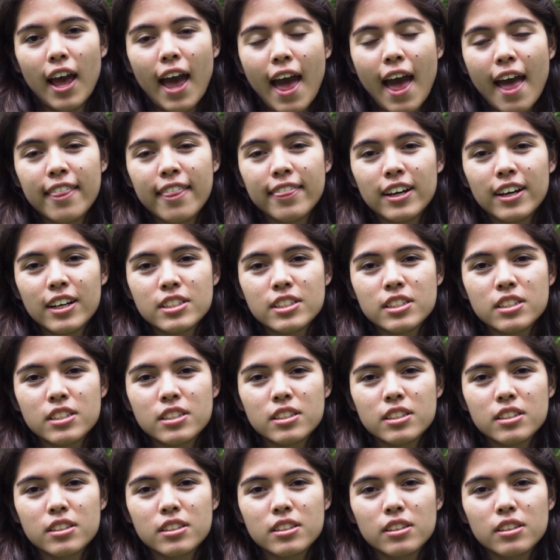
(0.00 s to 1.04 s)
and
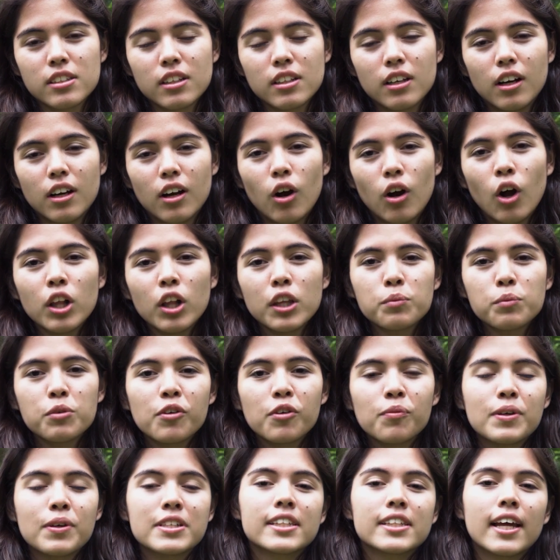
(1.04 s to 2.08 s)
there's all the
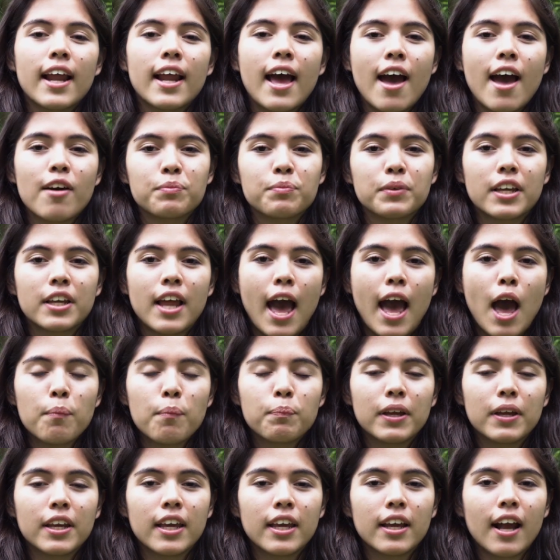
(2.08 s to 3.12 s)
movements that have been
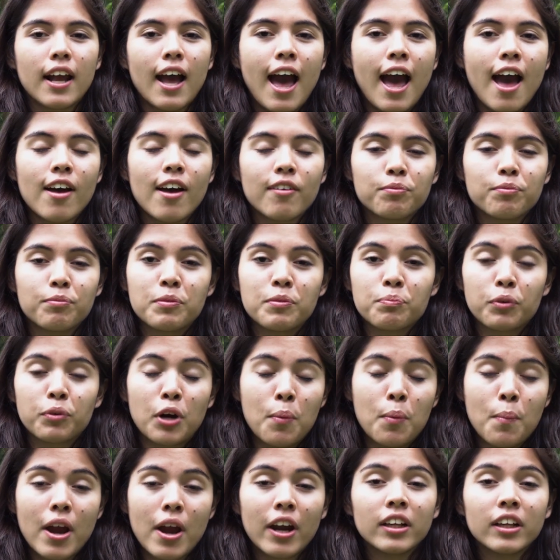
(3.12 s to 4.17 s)
happening have been
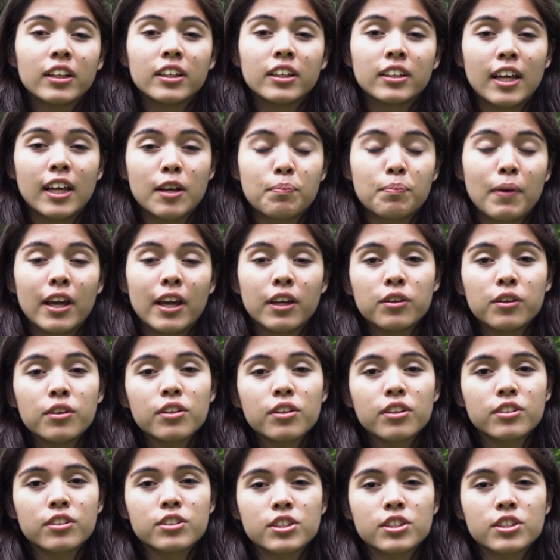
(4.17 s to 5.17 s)
primarily led by youth,